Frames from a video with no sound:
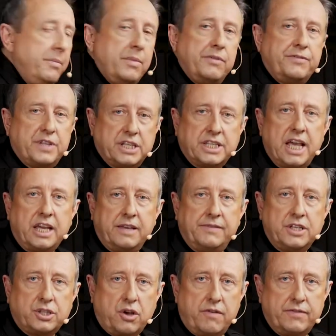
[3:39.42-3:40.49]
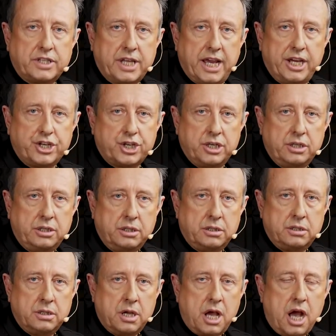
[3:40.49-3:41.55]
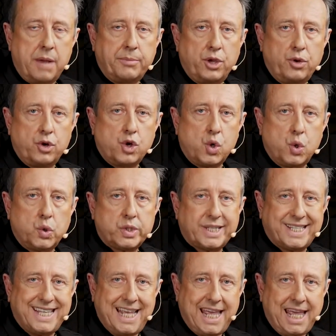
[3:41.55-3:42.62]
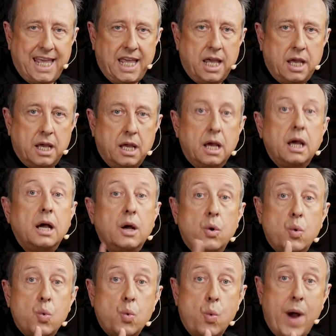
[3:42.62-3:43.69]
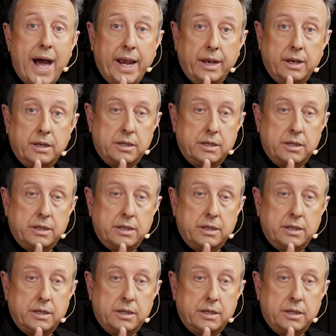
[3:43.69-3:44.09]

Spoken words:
For the sake of this conversation, I'm going to call C 1.